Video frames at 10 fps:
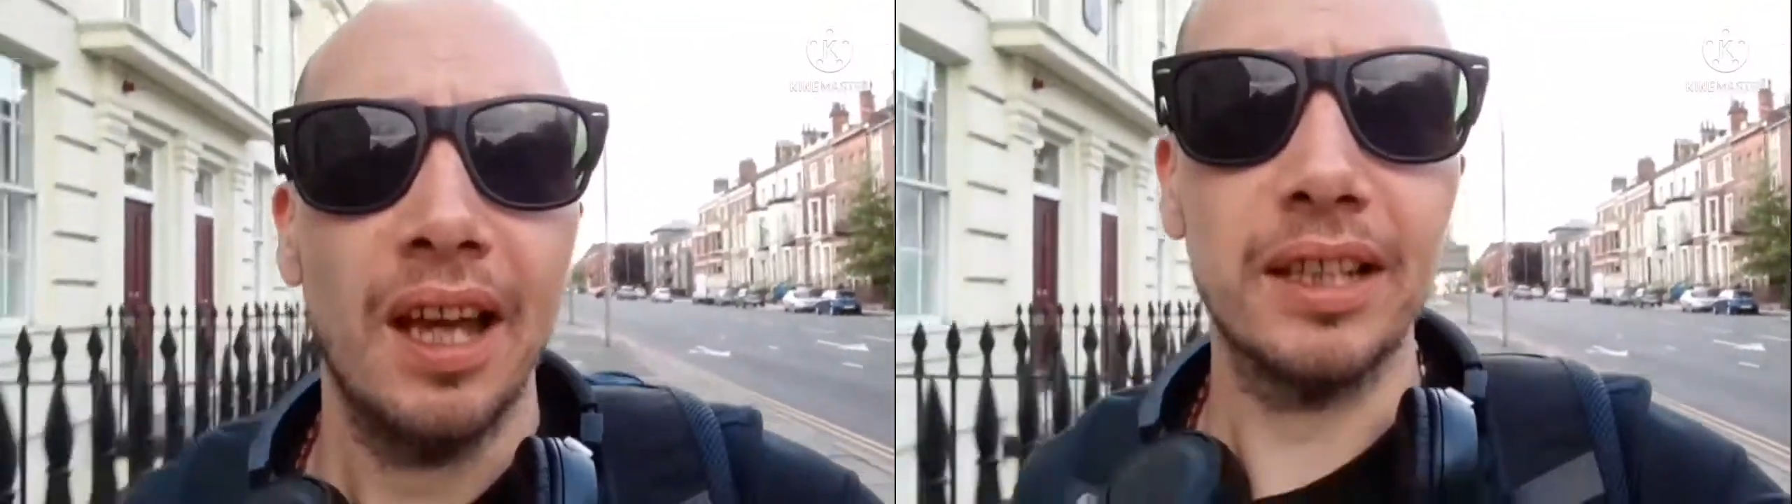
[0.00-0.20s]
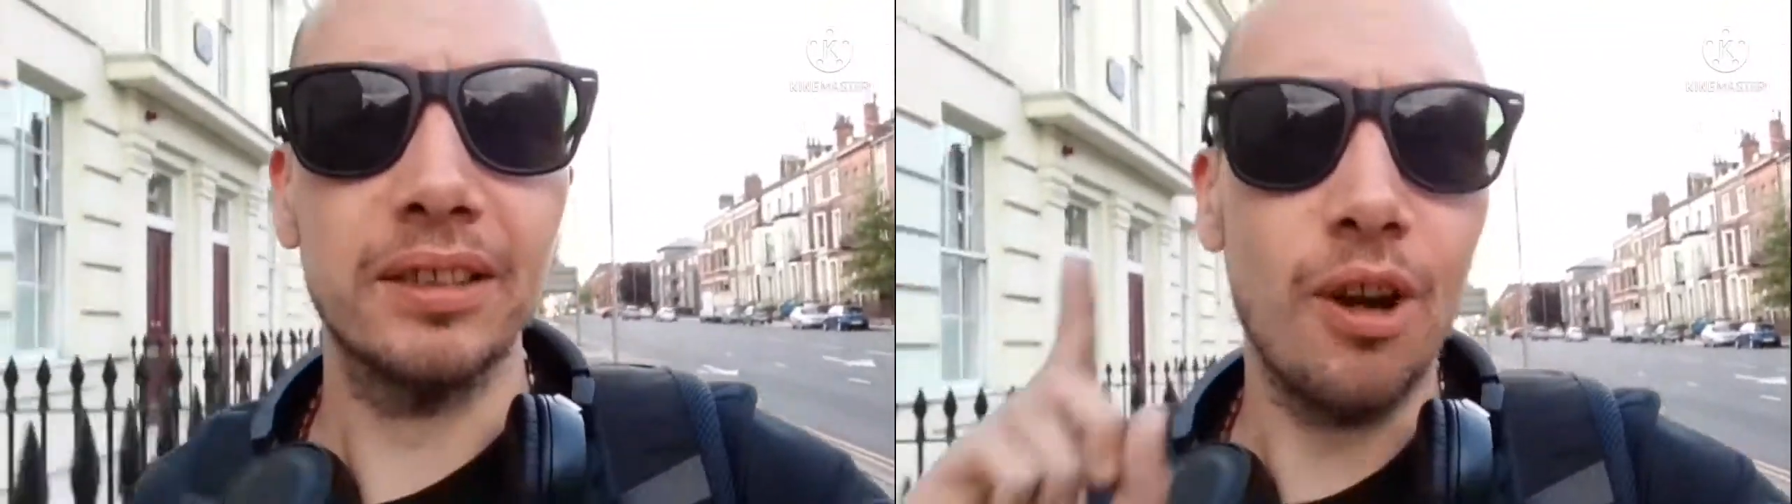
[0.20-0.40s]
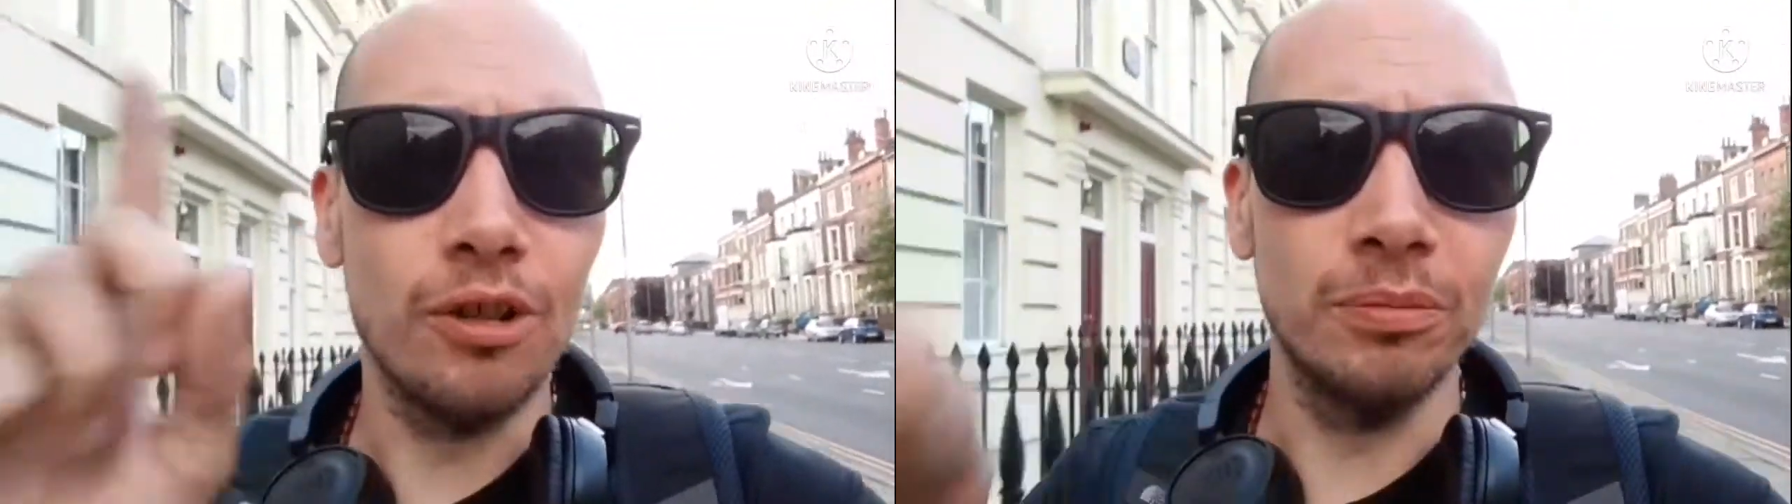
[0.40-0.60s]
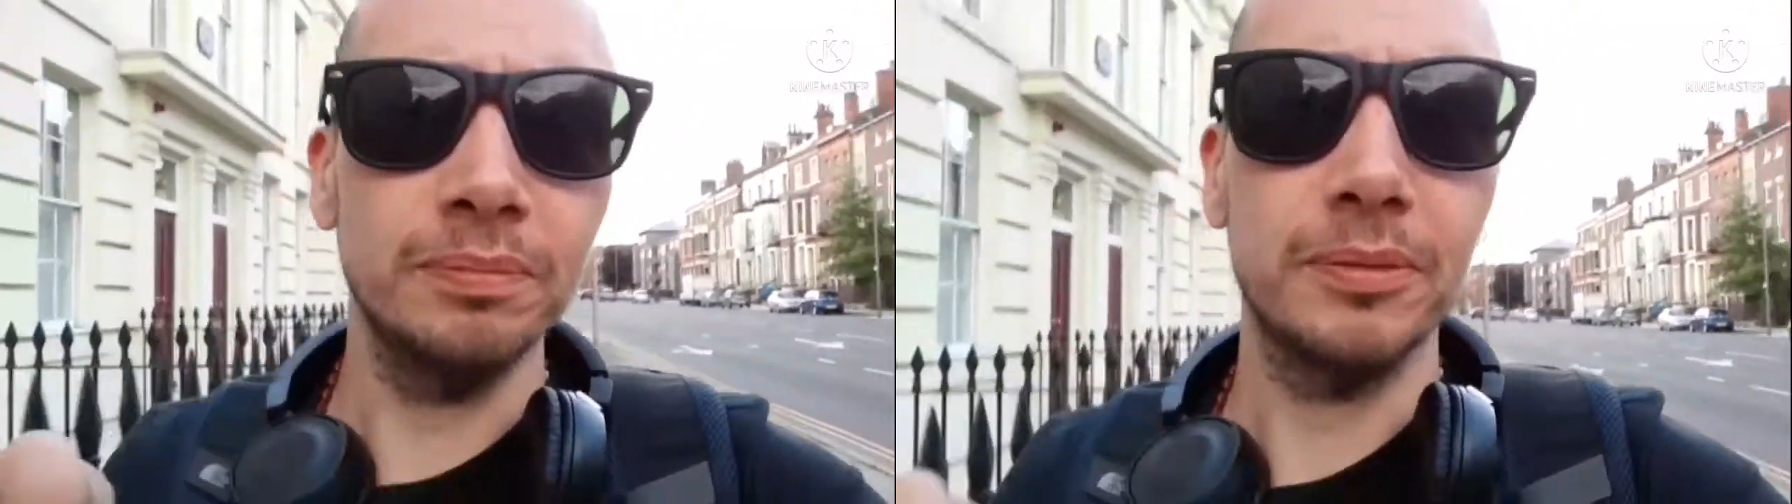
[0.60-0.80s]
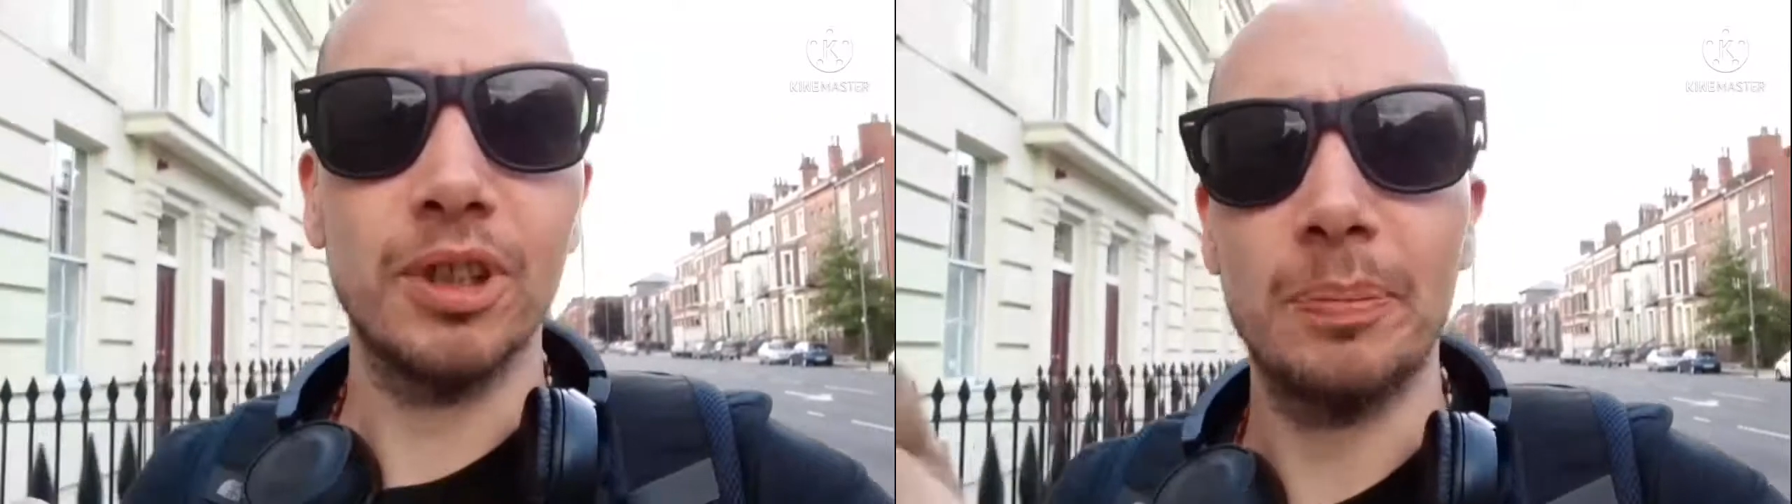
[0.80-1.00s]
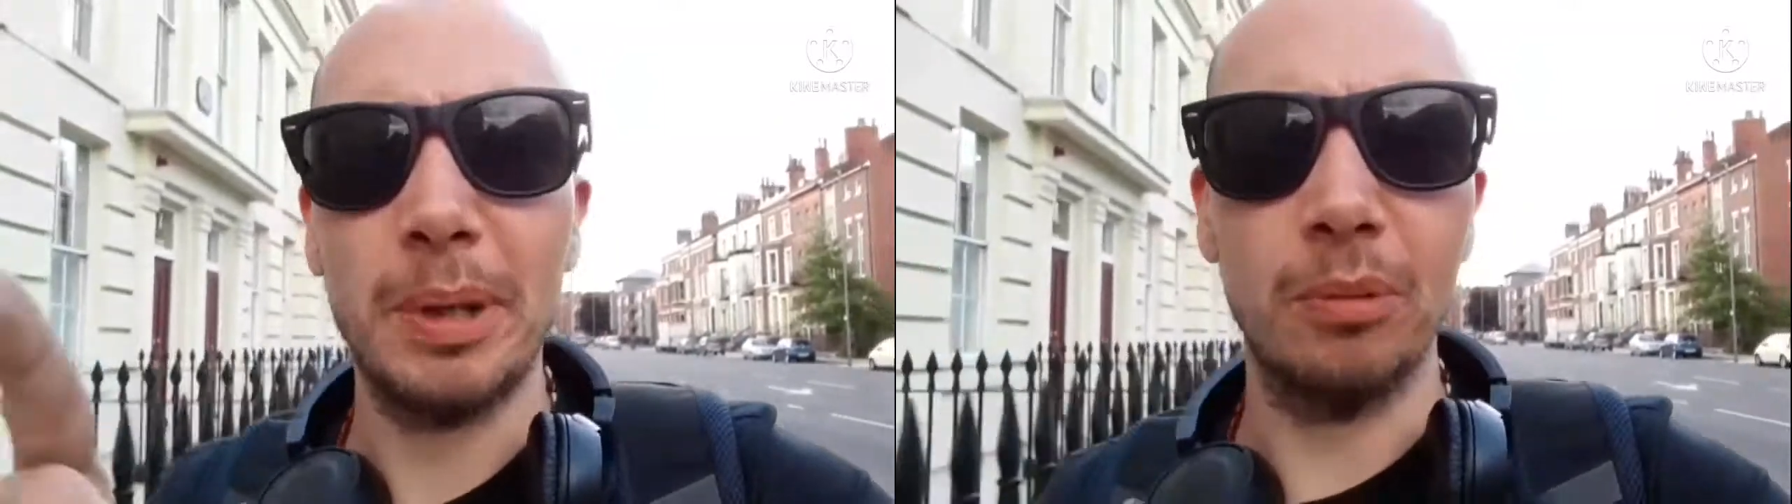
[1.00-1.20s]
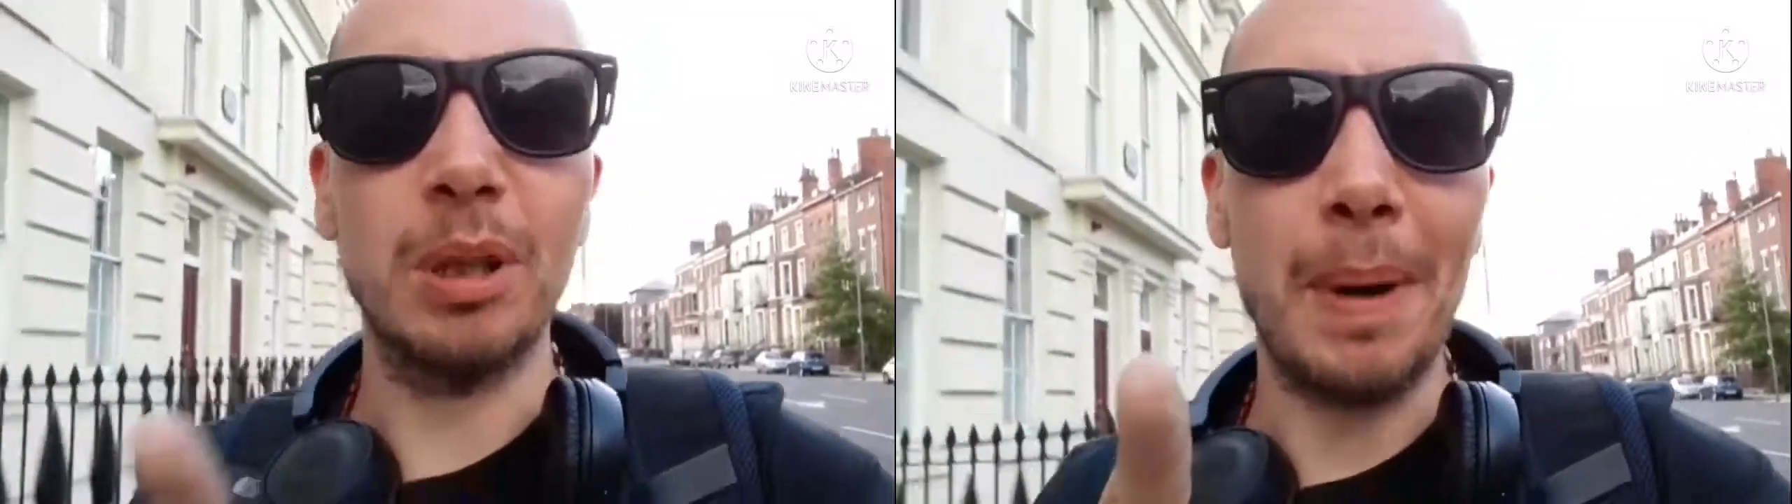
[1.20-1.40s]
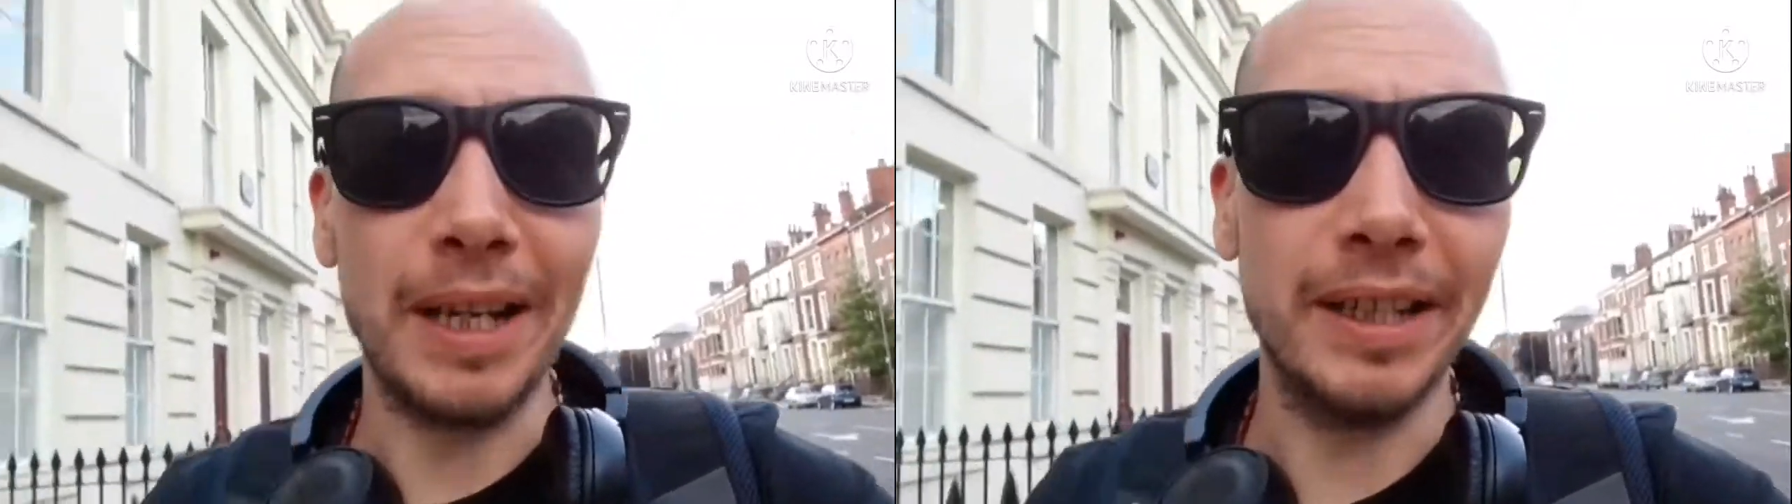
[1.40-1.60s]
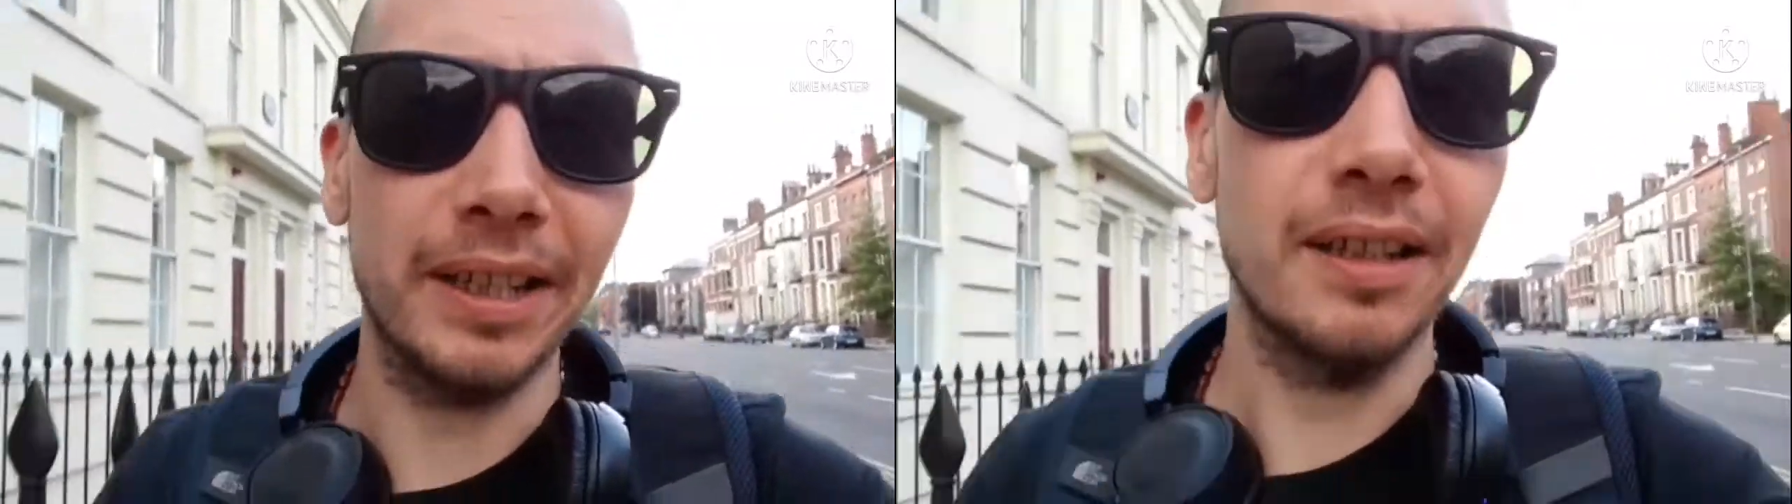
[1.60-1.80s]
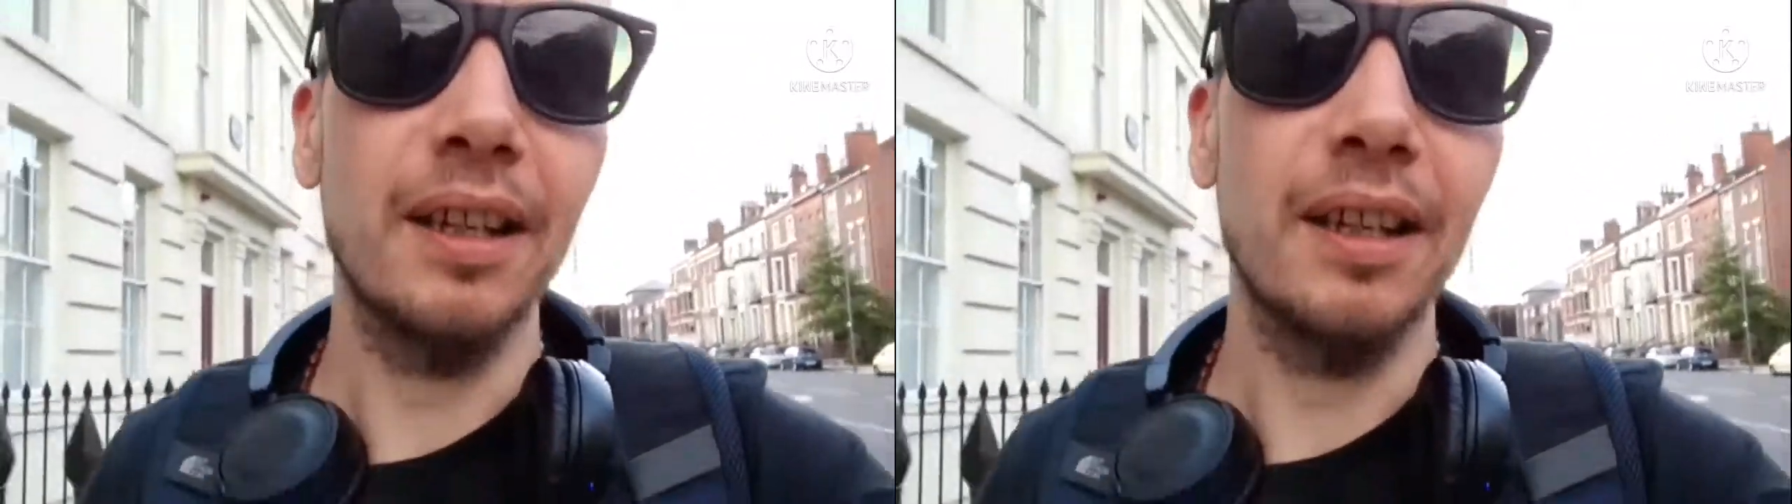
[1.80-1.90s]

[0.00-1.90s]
Heading home, I'm gonna pick up the bike.